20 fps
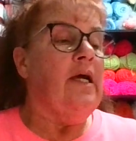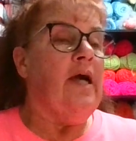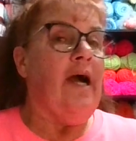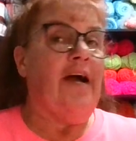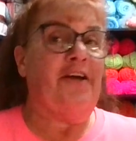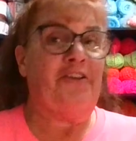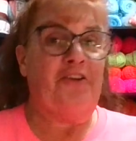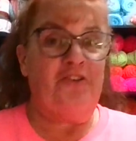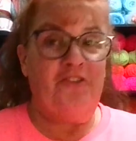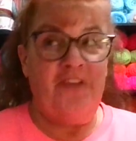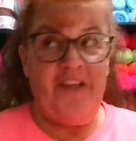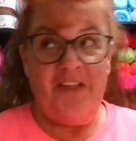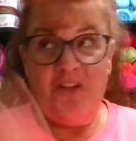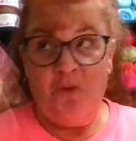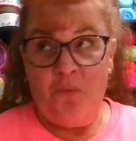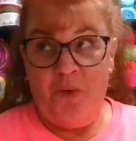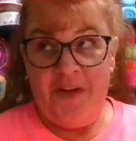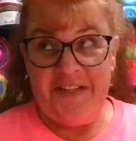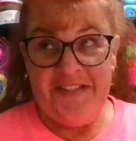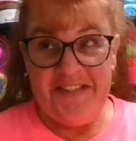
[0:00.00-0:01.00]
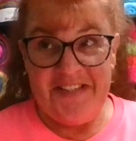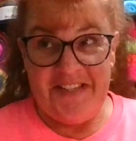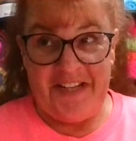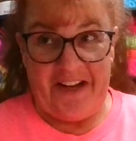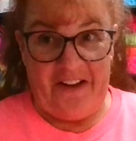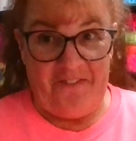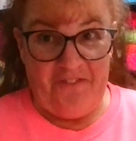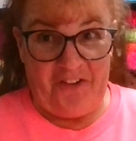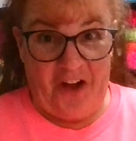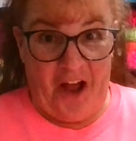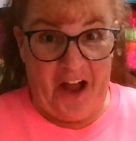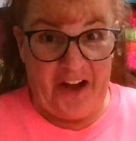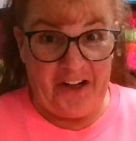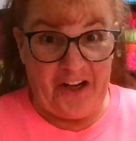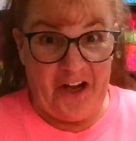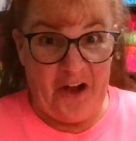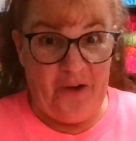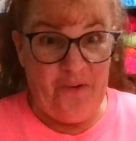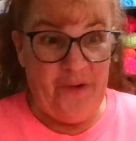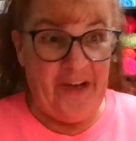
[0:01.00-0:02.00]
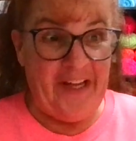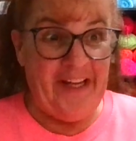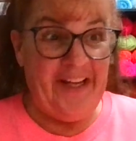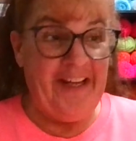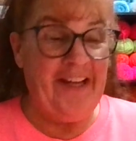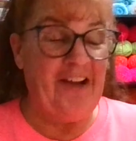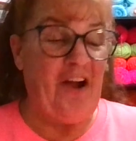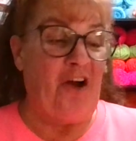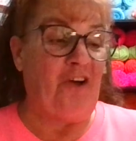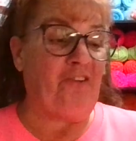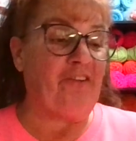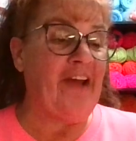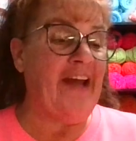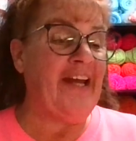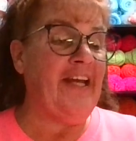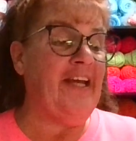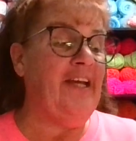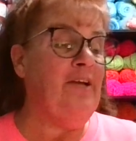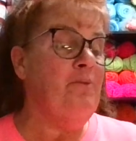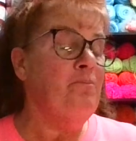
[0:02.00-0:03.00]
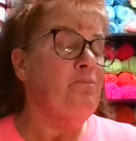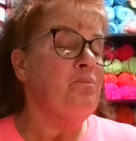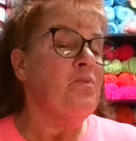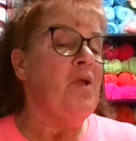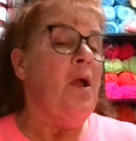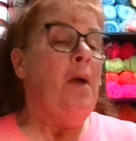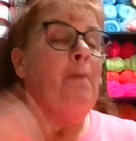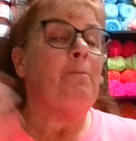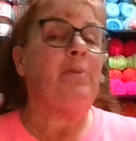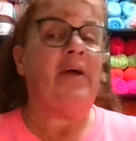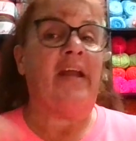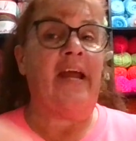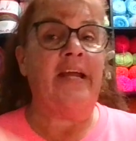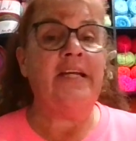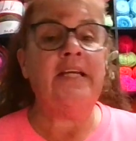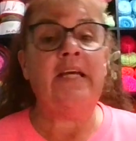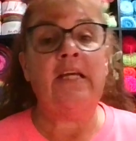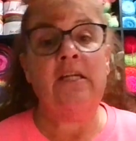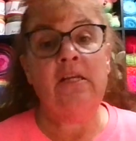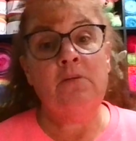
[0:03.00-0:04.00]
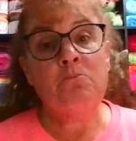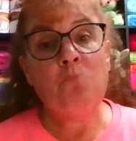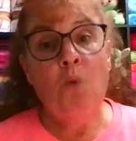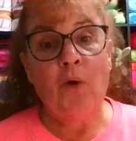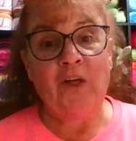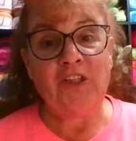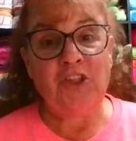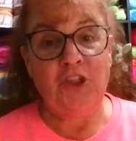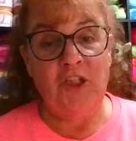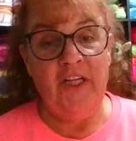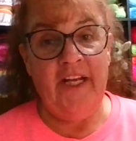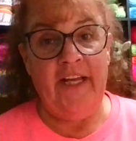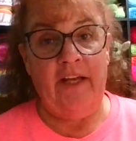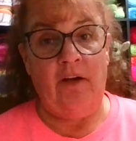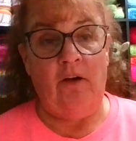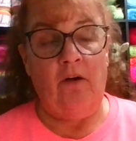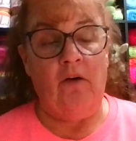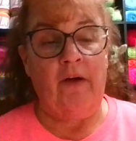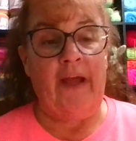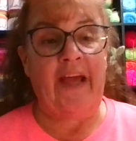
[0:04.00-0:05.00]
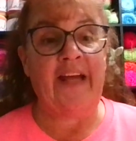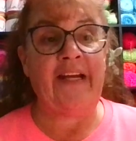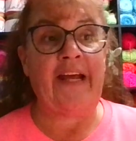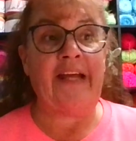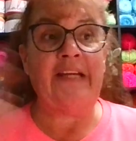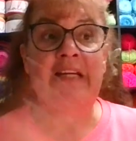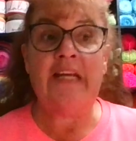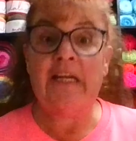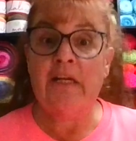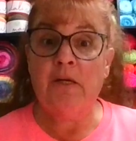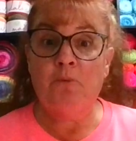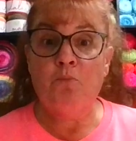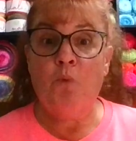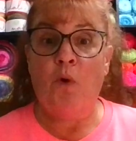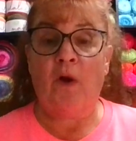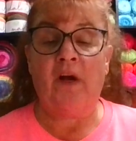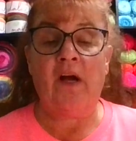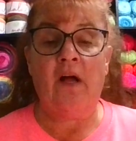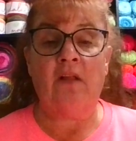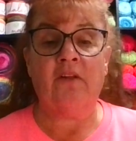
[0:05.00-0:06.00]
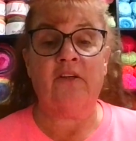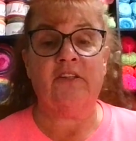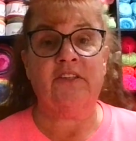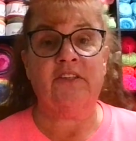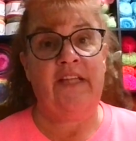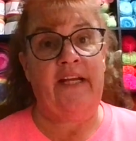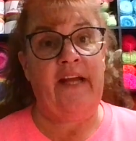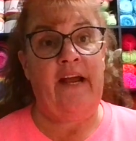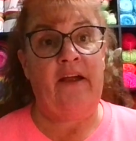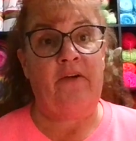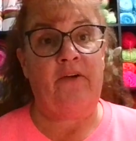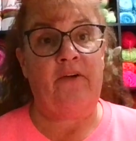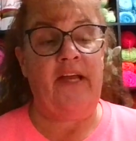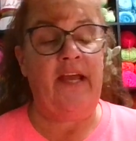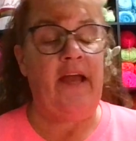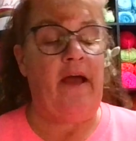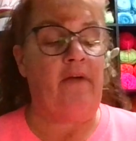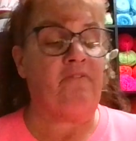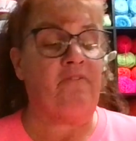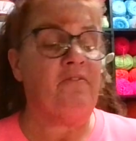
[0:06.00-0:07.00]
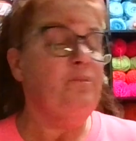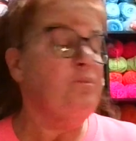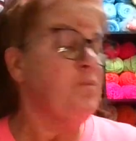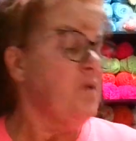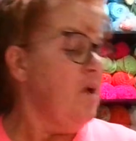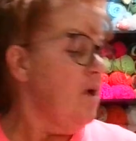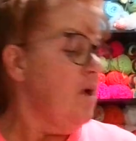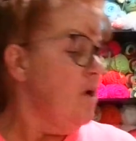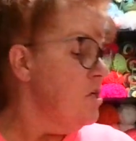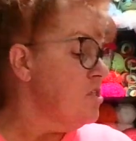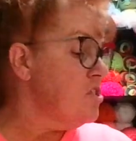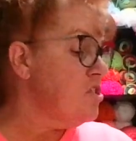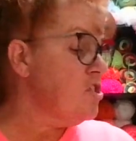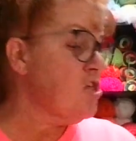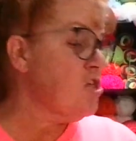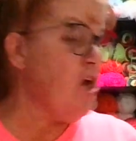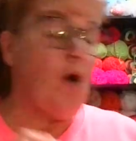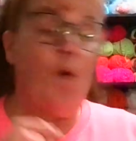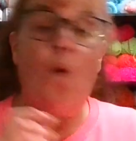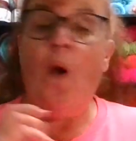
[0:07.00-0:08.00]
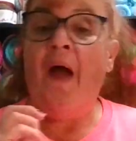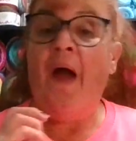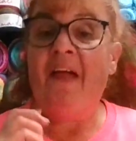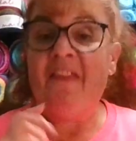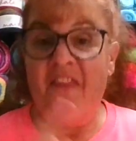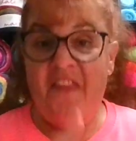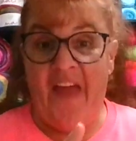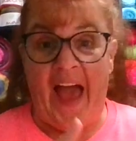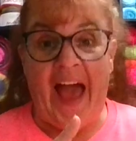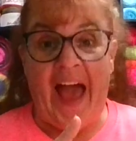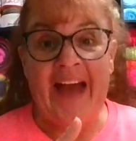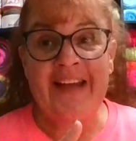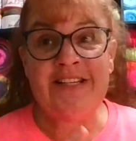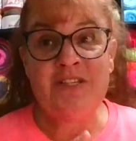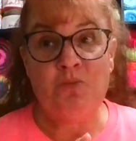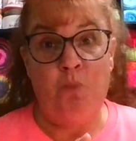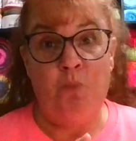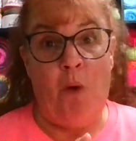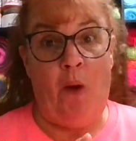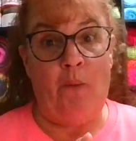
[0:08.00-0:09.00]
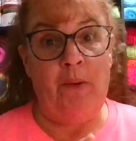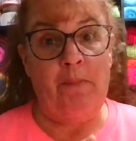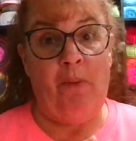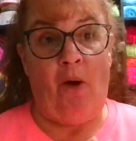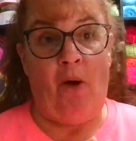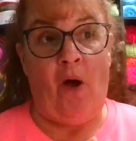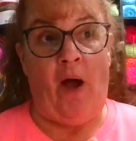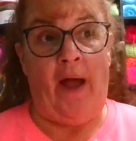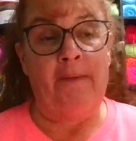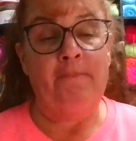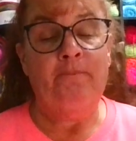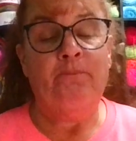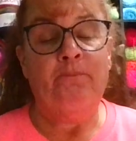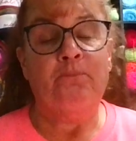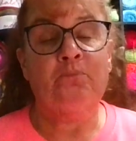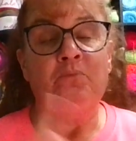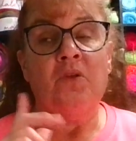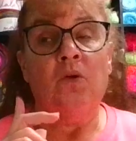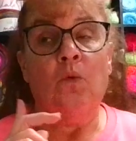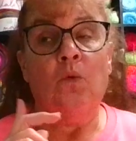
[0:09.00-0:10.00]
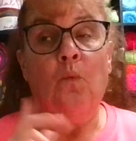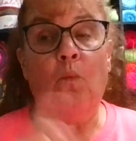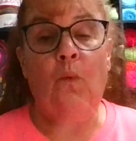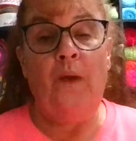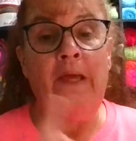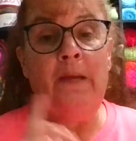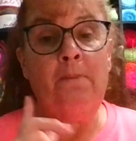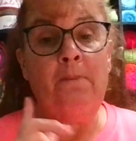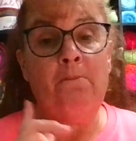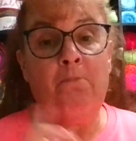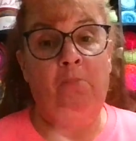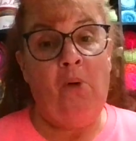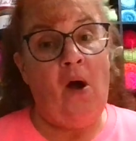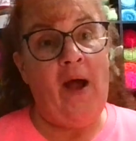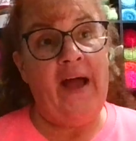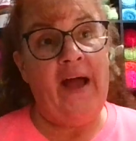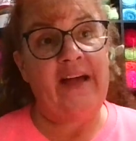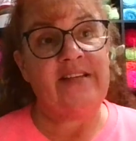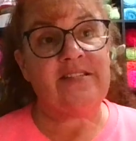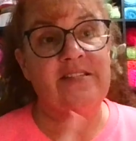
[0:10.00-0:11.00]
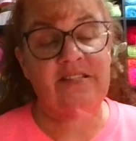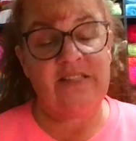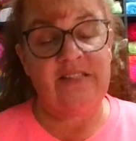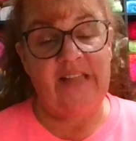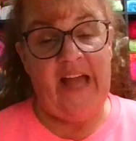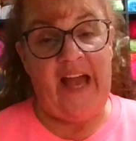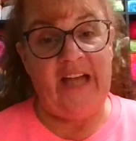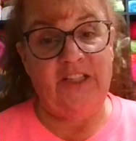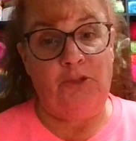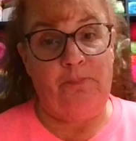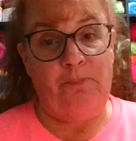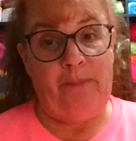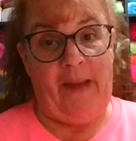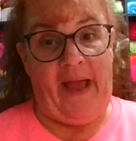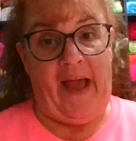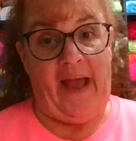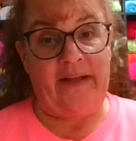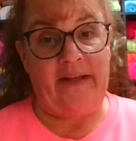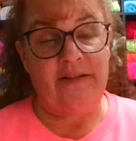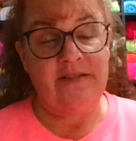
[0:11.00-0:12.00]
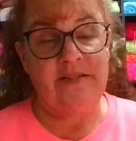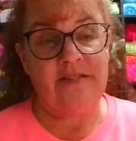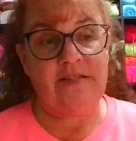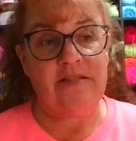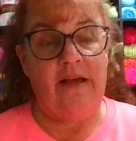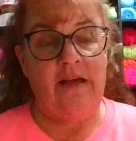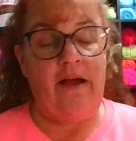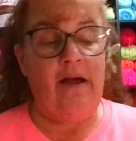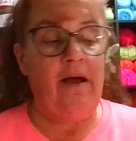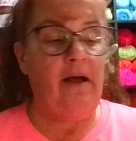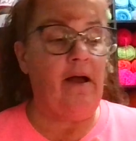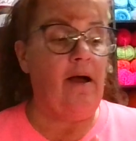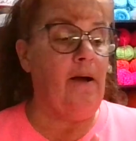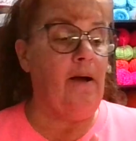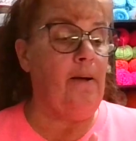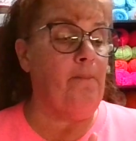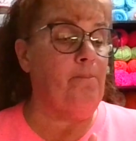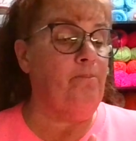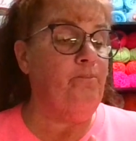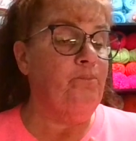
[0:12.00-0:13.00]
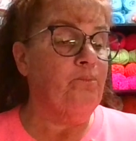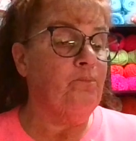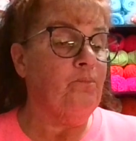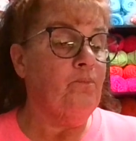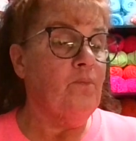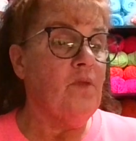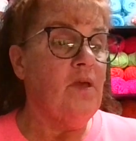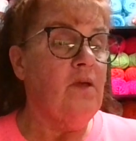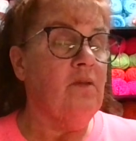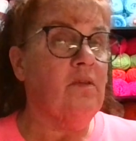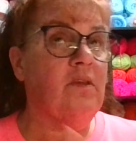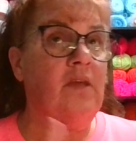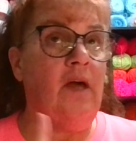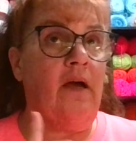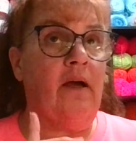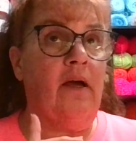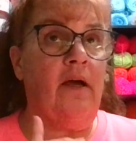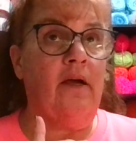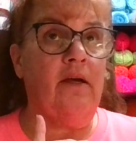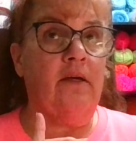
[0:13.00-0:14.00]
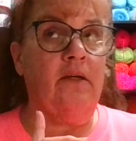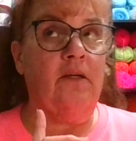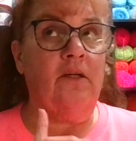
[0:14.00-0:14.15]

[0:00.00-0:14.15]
other than the ones that I've got going already. But I needed more chenille, and I needed more colors than I already have. So that is what we bought. We bought stash bags. The